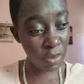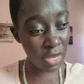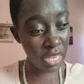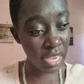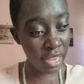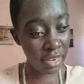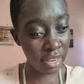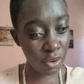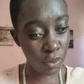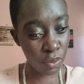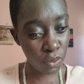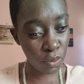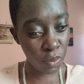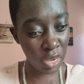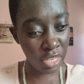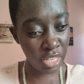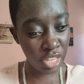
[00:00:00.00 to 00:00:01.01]
began a
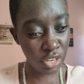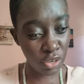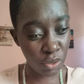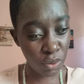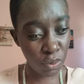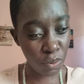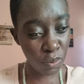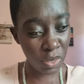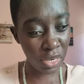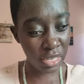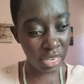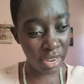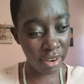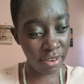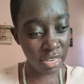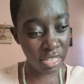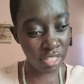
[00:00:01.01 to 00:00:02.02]
good work in you will
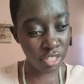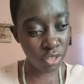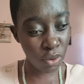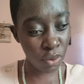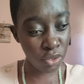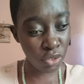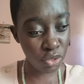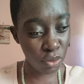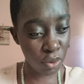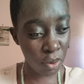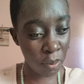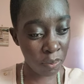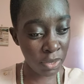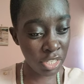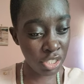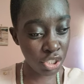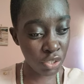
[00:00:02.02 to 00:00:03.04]
carry it on to
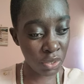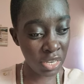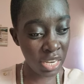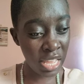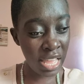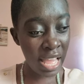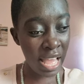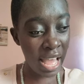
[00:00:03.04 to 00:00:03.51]
completion